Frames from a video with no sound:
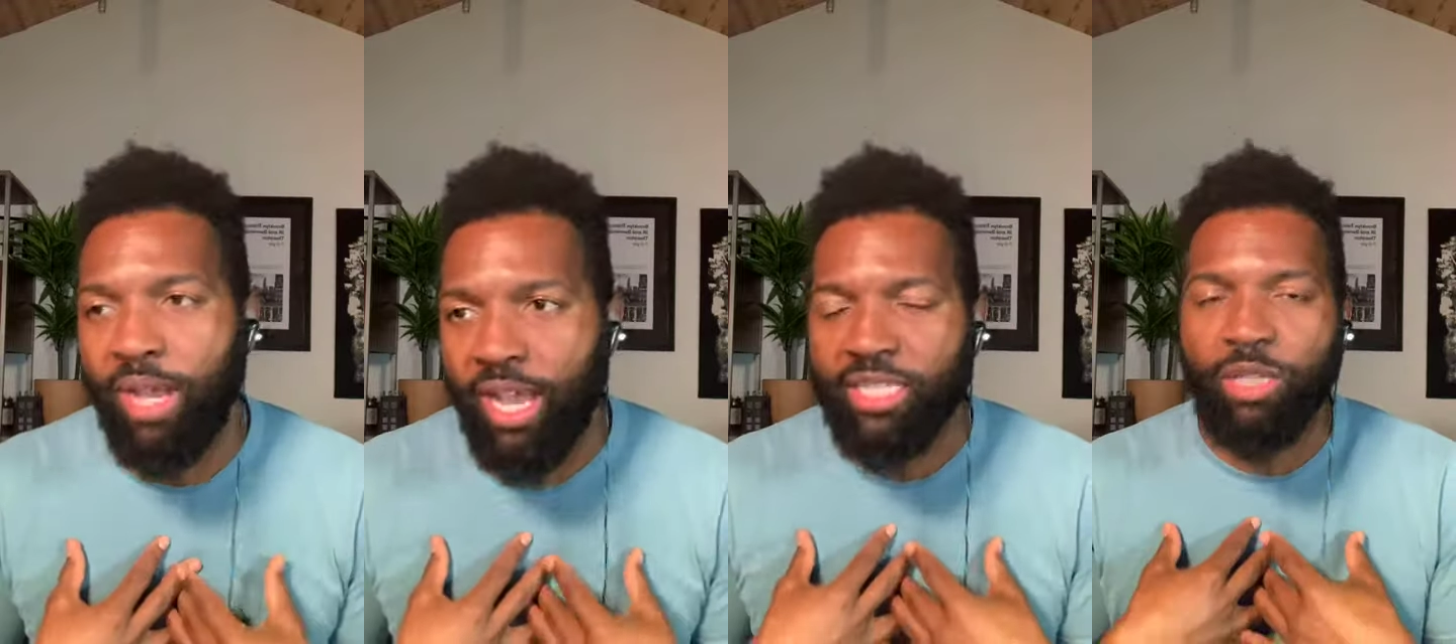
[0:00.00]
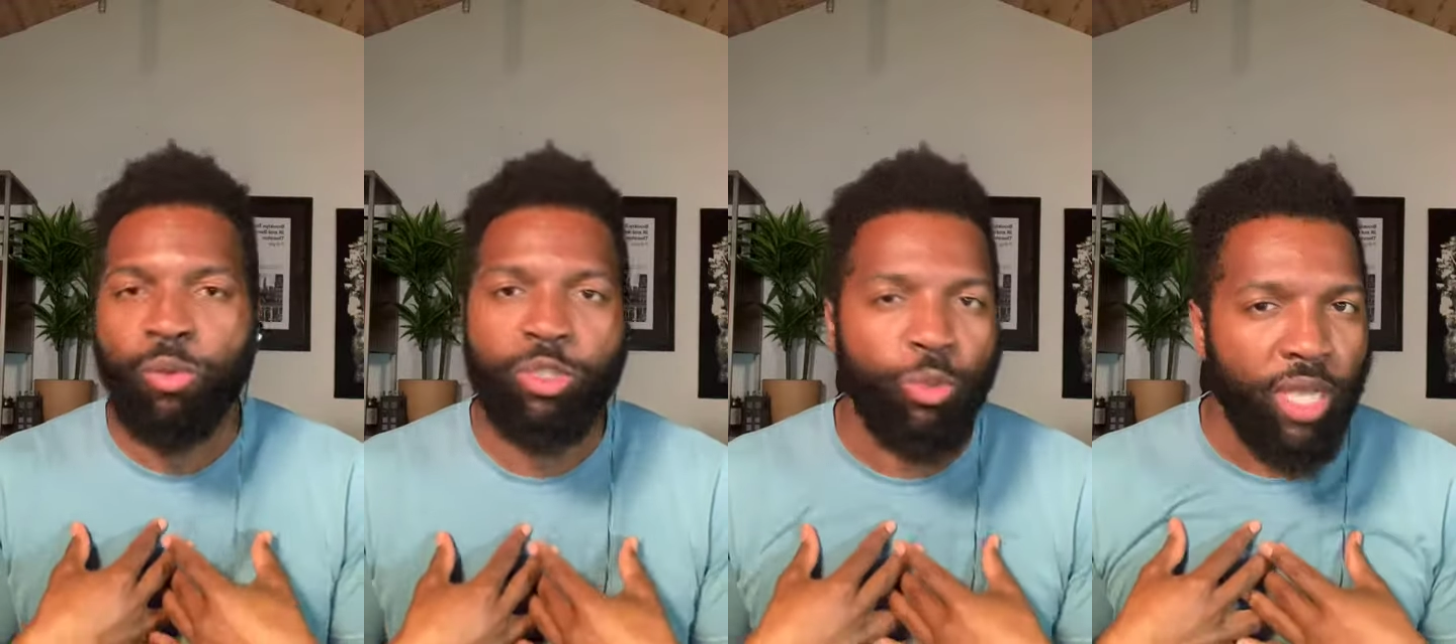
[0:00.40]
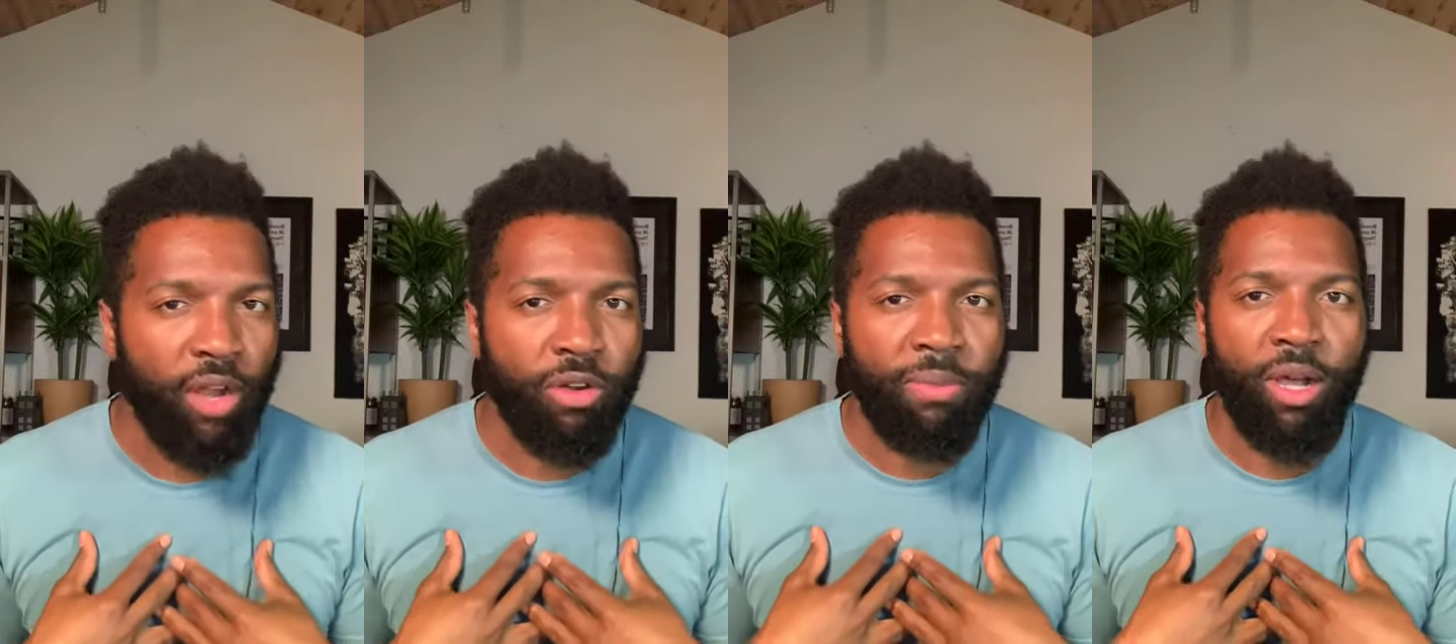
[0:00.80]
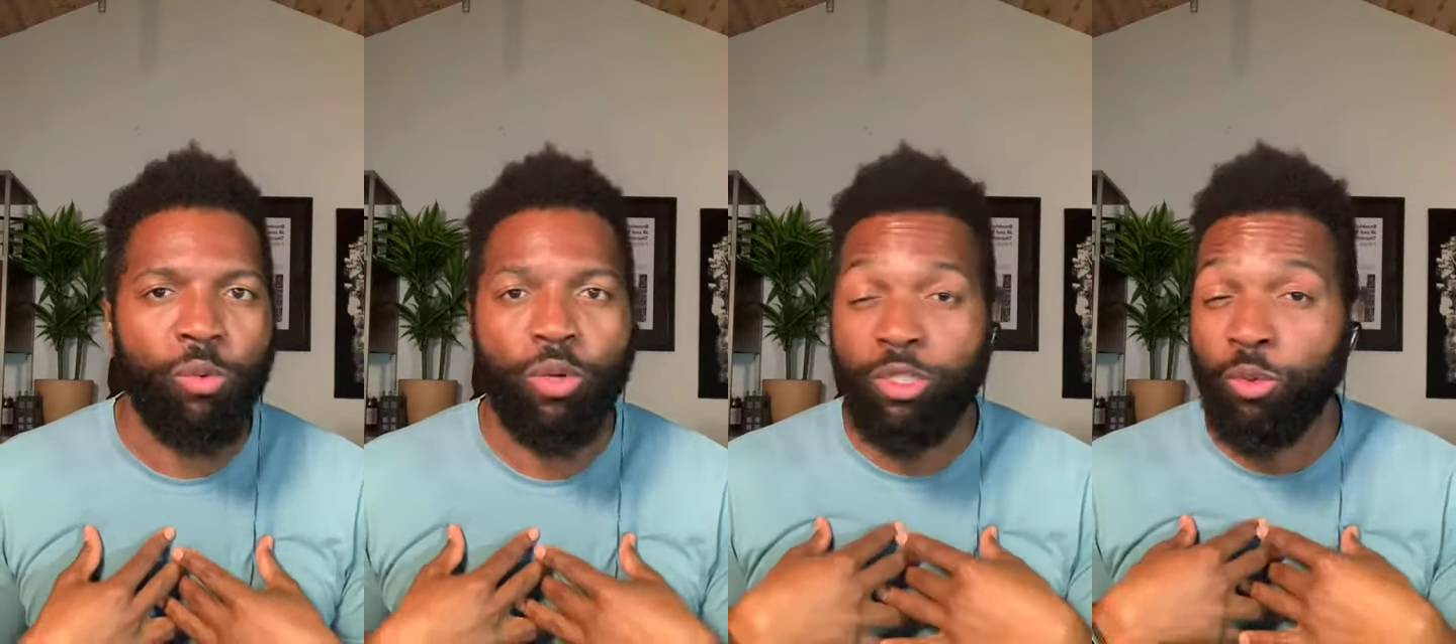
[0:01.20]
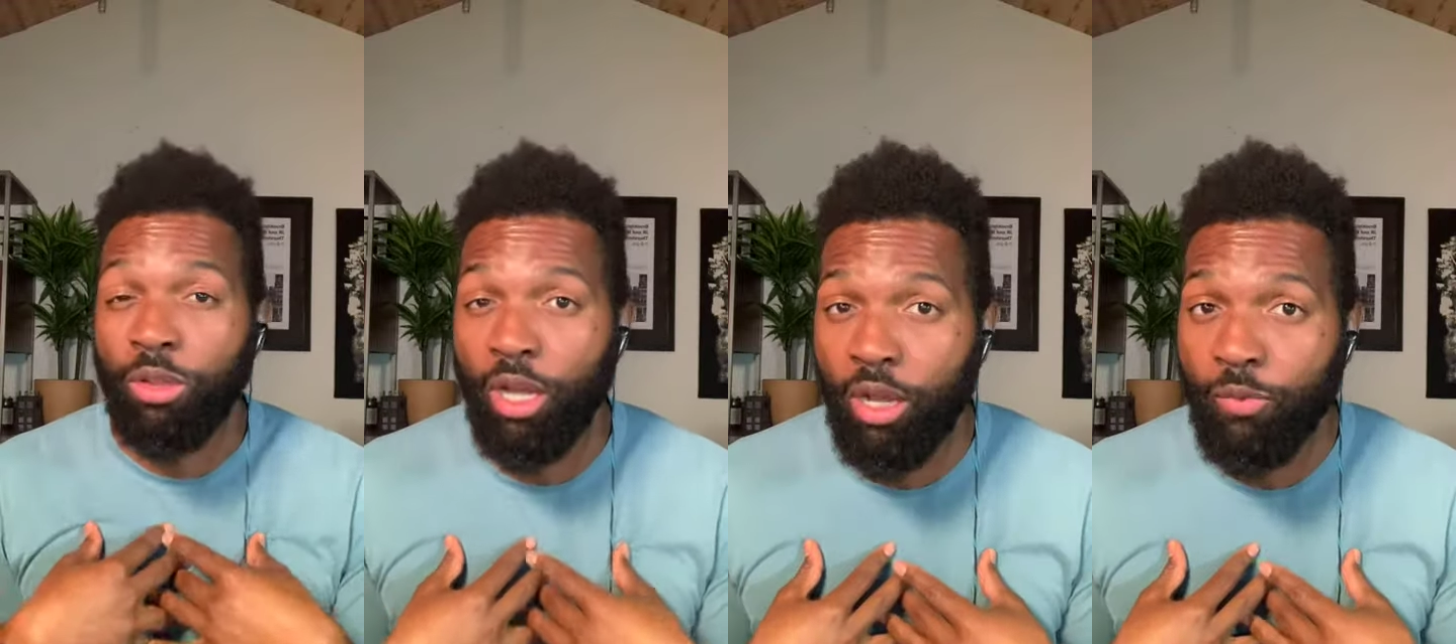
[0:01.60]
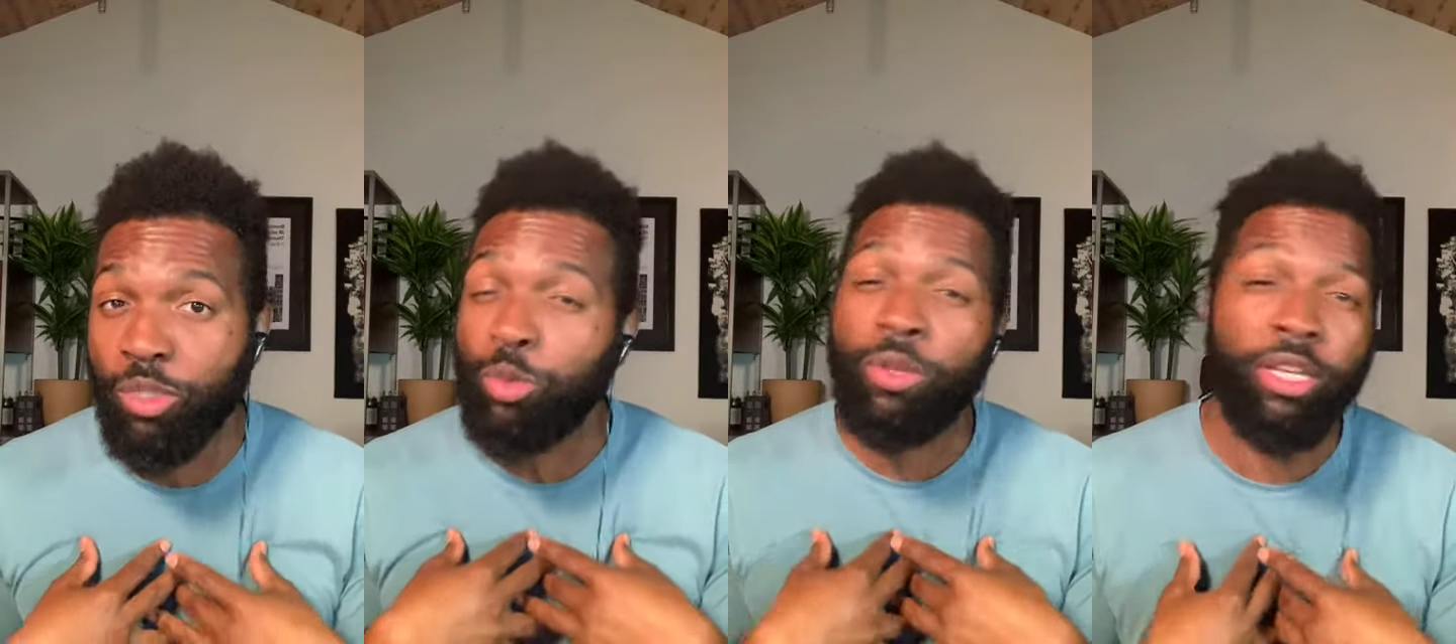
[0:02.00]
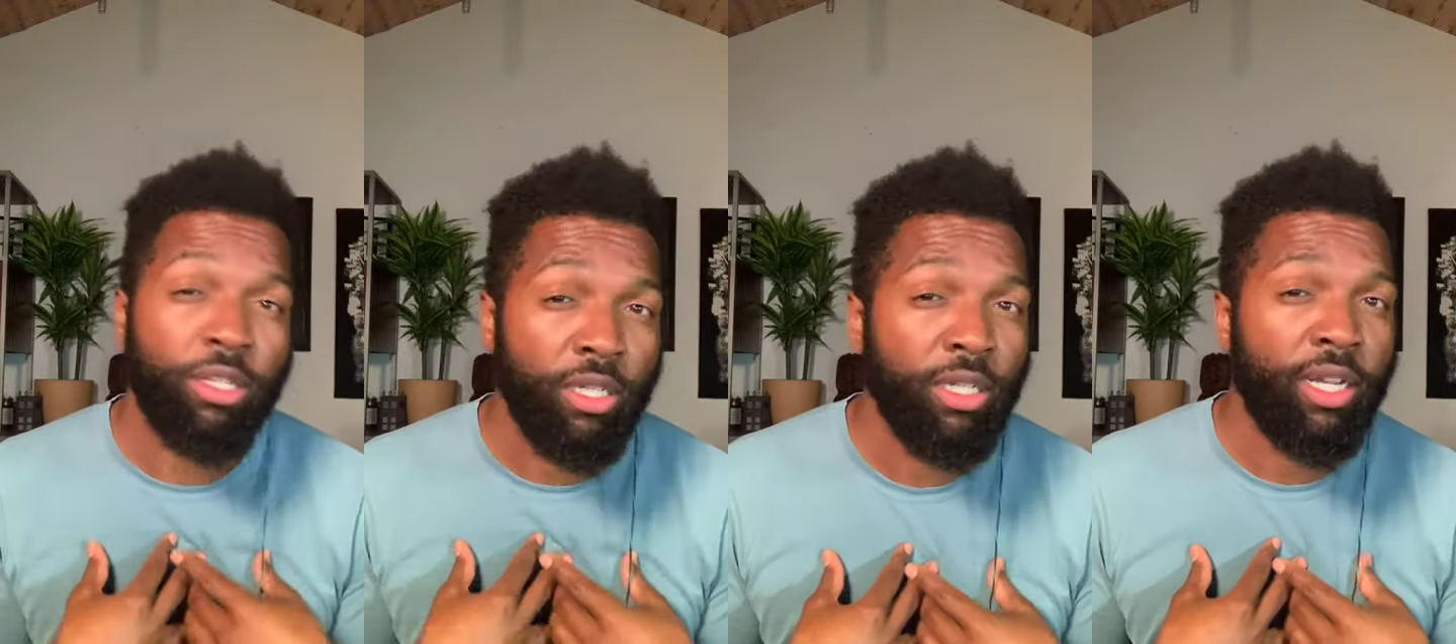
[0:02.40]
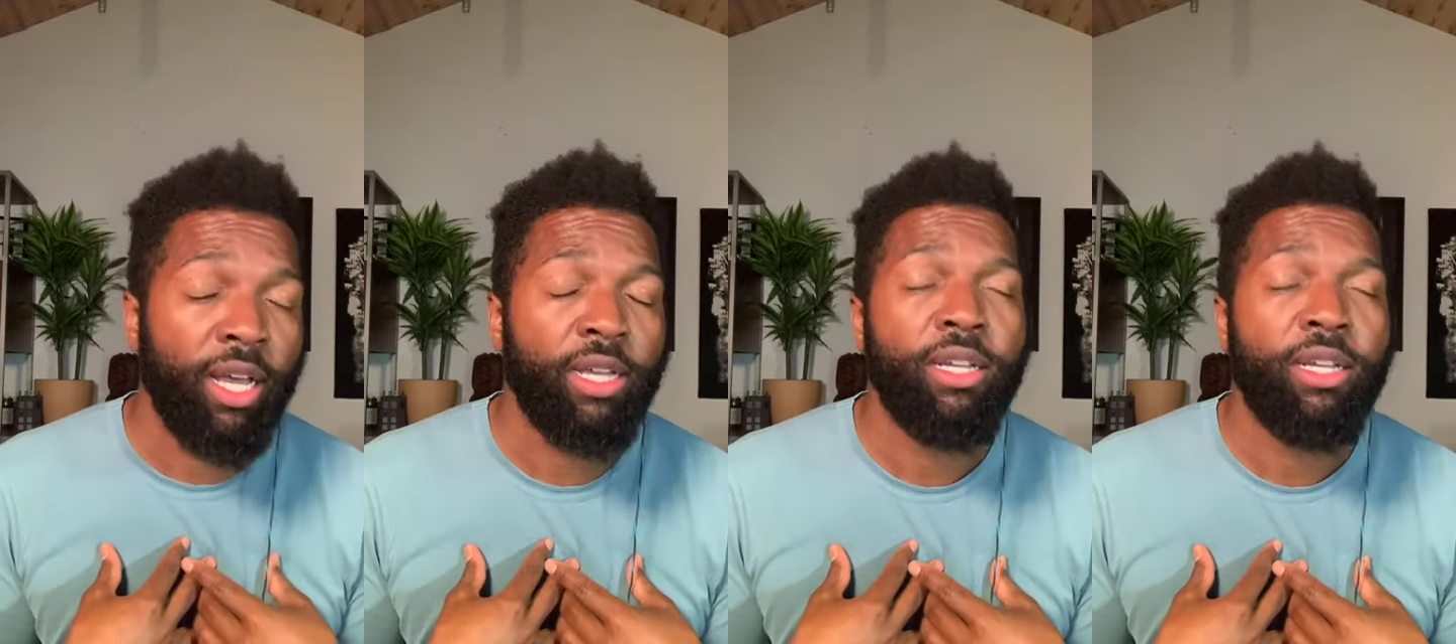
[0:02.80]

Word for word: what you think you're good at, knowing where you're from.